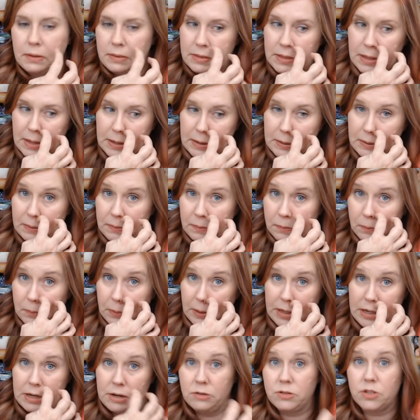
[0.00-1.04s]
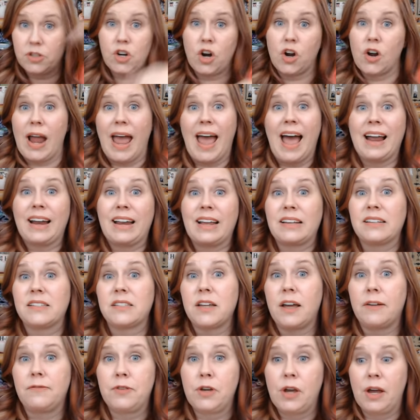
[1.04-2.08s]
than when you start adding
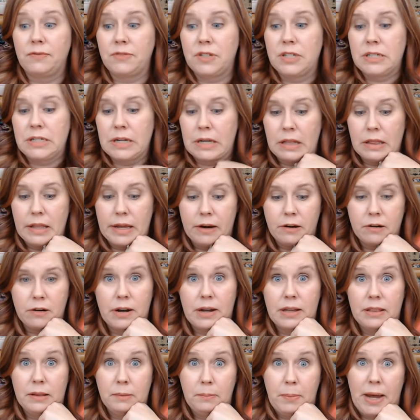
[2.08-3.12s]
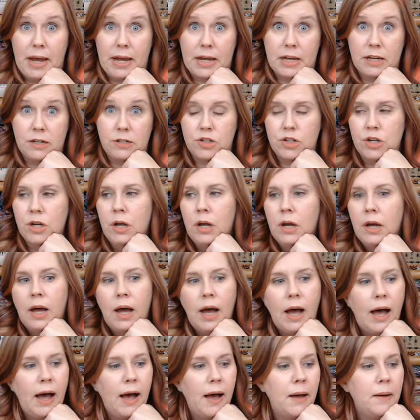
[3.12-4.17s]
stuff you have to declare in the package.
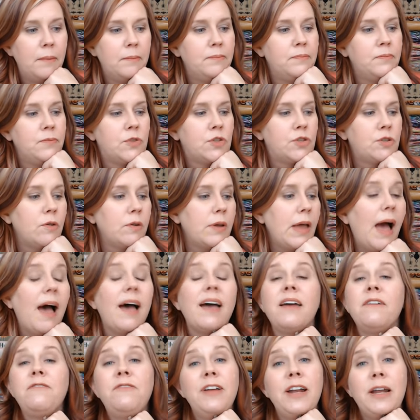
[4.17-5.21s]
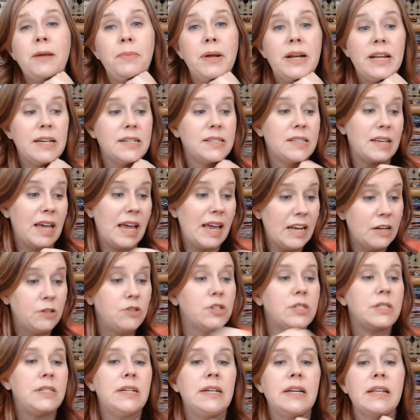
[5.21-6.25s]
Um, so yeah, if anybody is
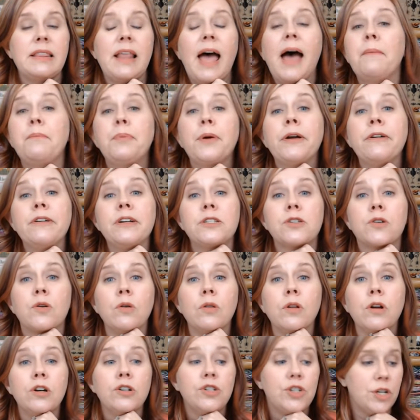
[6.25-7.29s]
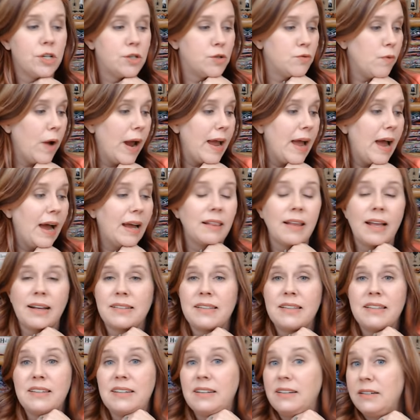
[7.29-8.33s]
interested in that Prairie Schooler, just write, I'd
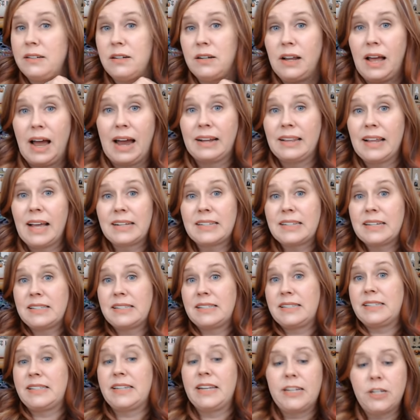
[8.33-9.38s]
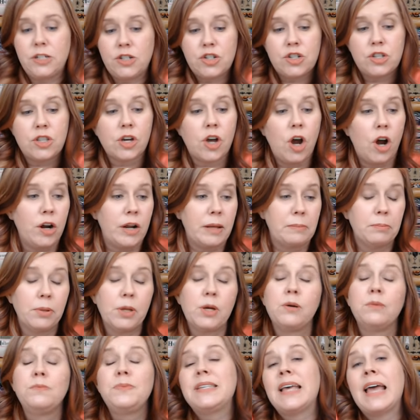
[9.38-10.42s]
like the, I'd like to stitch the Garden
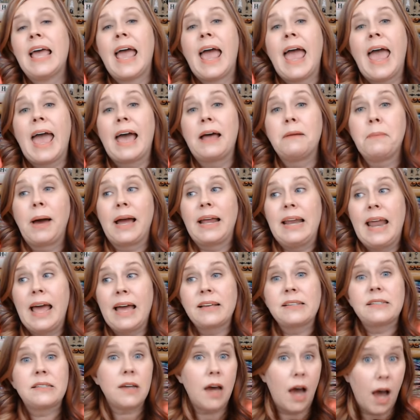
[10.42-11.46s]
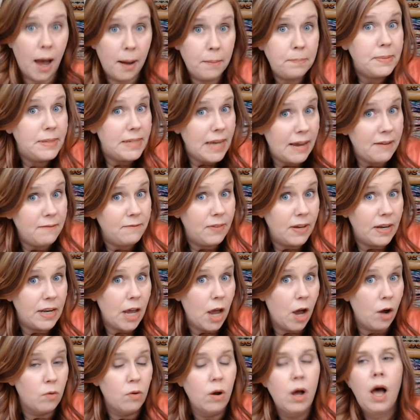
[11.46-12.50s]
Blooms, and my next update
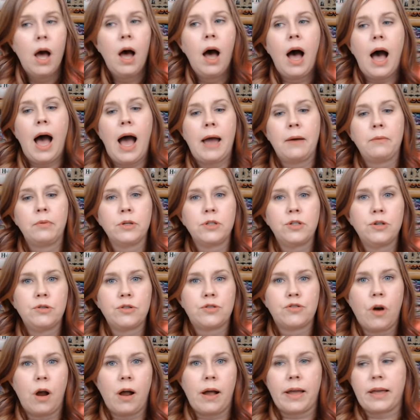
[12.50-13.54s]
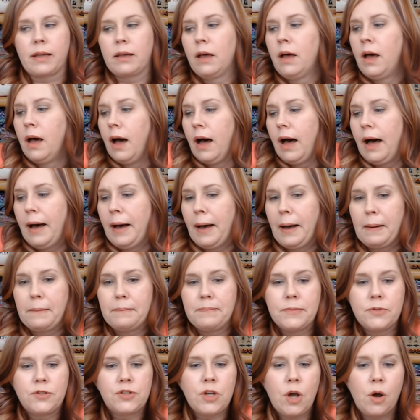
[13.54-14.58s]
video, I will do a drawing.
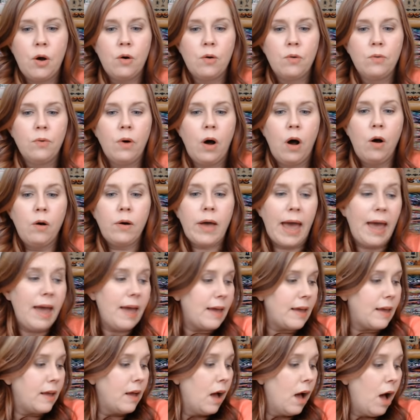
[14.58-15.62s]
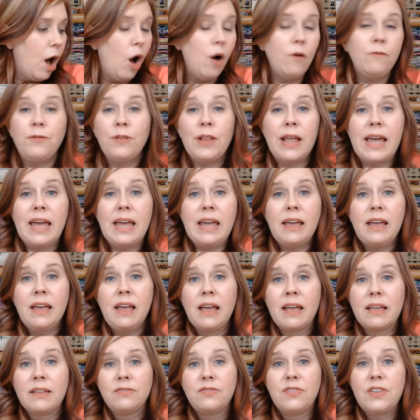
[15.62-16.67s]
Um, so, okay, hopefully
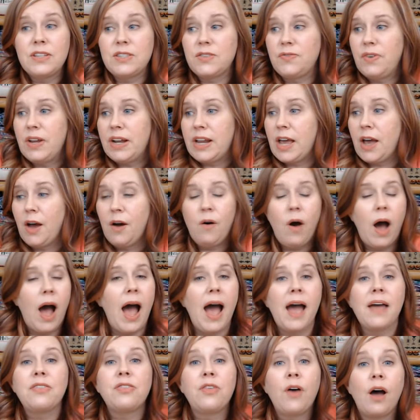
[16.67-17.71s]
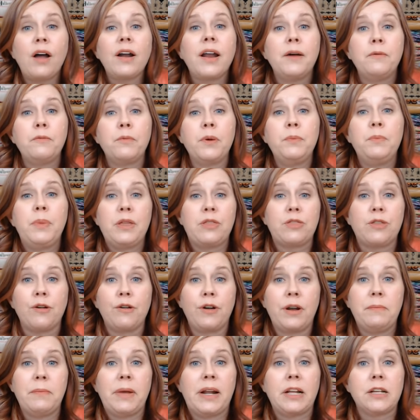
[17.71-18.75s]
this video, I thought it would be
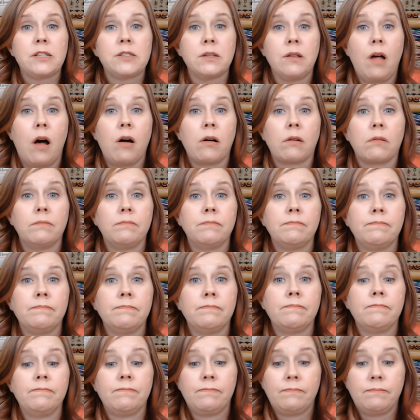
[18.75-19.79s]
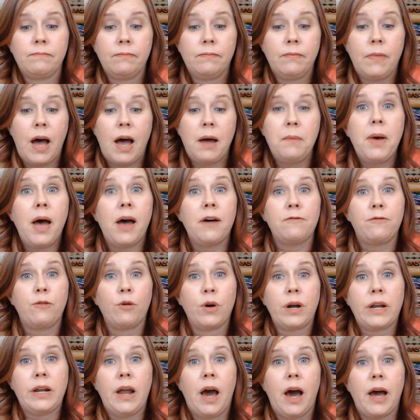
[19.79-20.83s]
thirty minutes long. I'm at
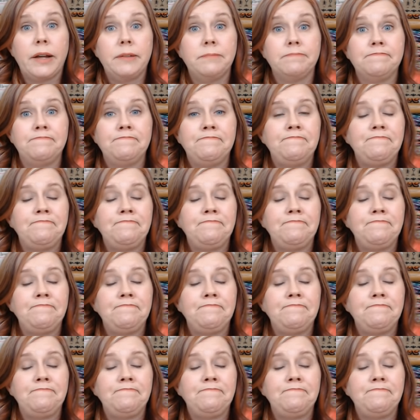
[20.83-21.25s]
forty-nine.